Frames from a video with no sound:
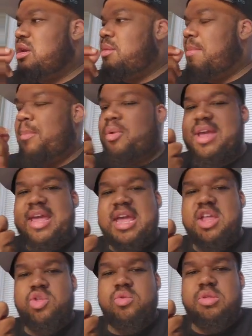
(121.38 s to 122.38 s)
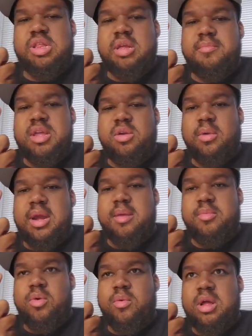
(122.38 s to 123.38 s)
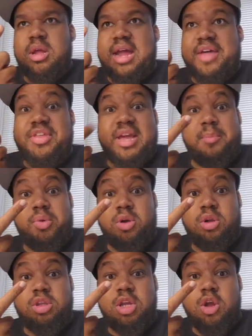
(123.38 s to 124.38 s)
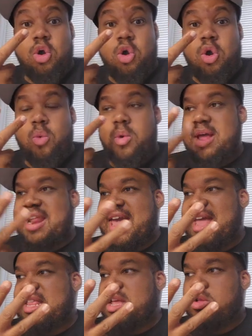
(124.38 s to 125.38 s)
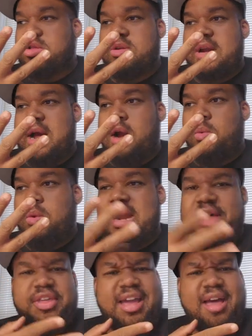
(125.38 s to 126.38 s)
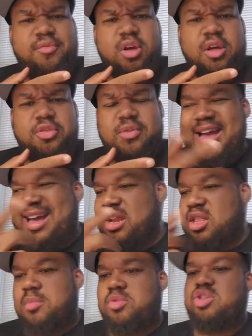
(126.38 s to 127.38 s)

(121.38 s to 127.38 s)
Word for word: my boy Andrew sent me the rainbow one. I think I pulled the gold one and the alternate one. I think I have all three. I gotta double